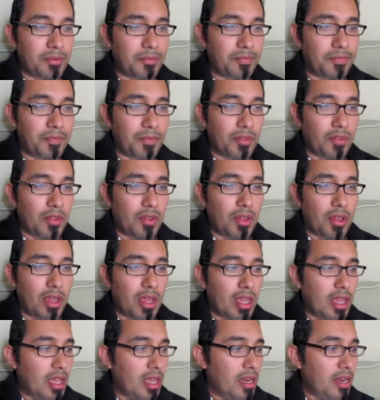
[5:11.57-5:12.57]

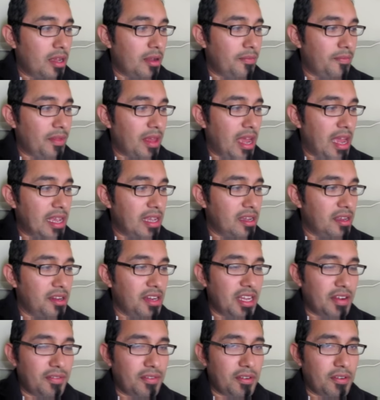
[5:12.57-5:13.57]
And um, I could
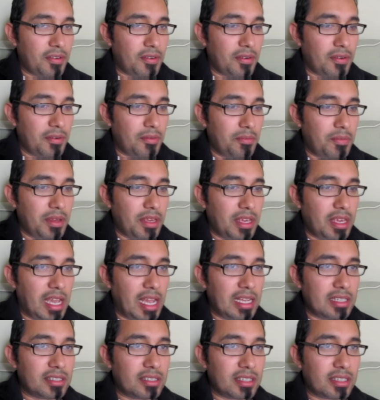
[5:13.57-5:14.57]
never be
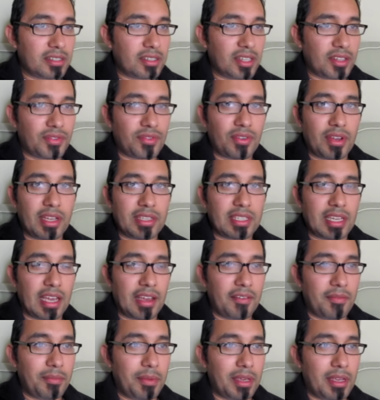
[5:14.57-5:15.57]
as successful as I
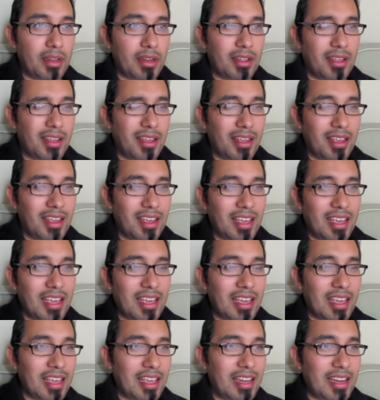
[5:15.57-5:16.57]
have been
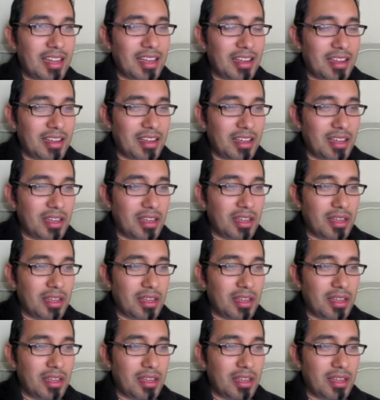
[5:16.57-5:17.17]
in uh,